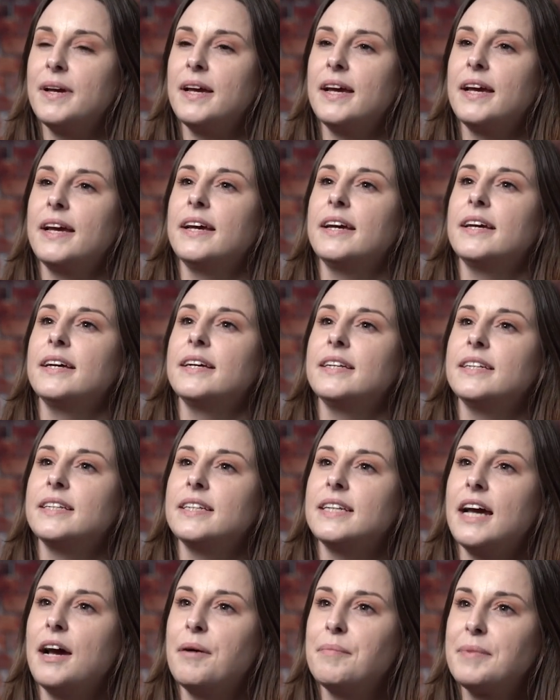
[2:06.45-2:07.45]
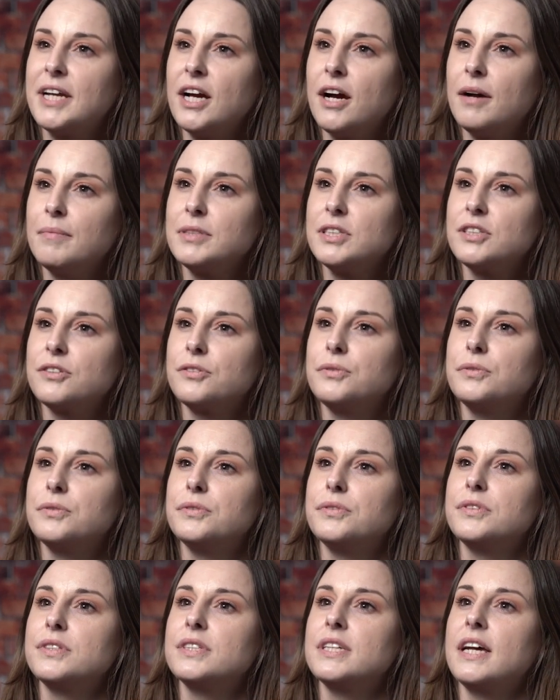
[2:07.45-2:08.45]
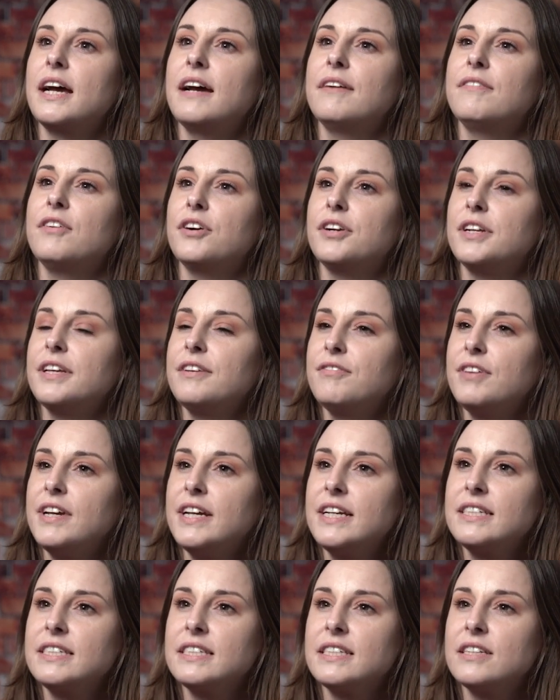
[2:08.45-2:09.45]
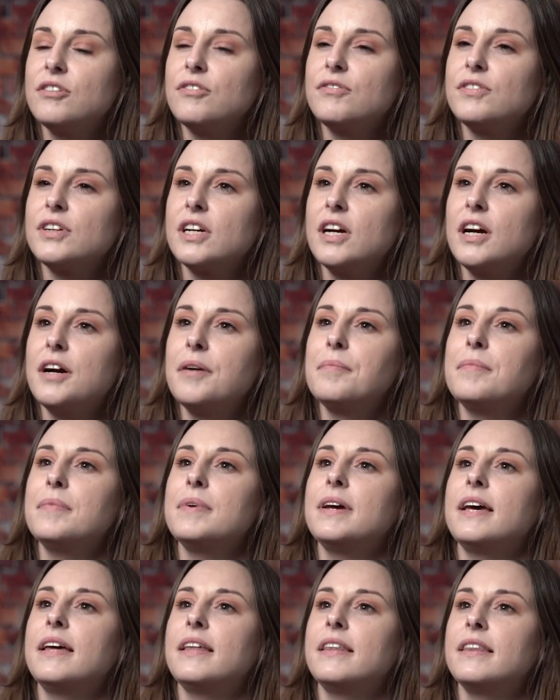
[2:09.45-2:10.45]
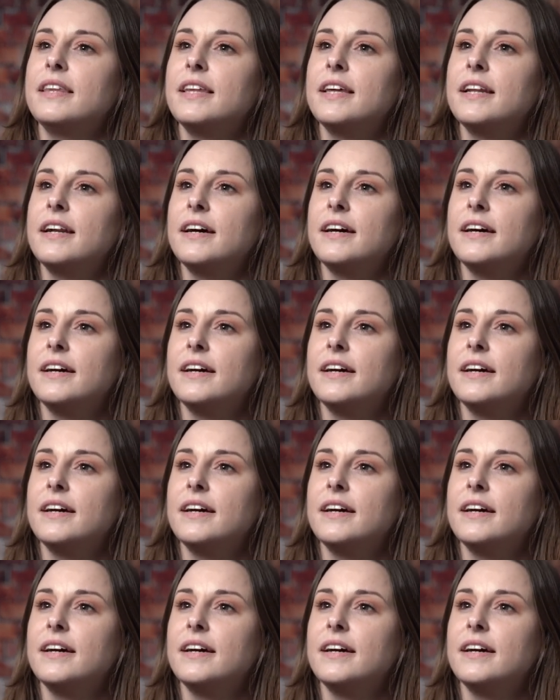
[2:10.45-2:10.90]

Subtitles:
and how many obstacles I've already faced and overcome, and that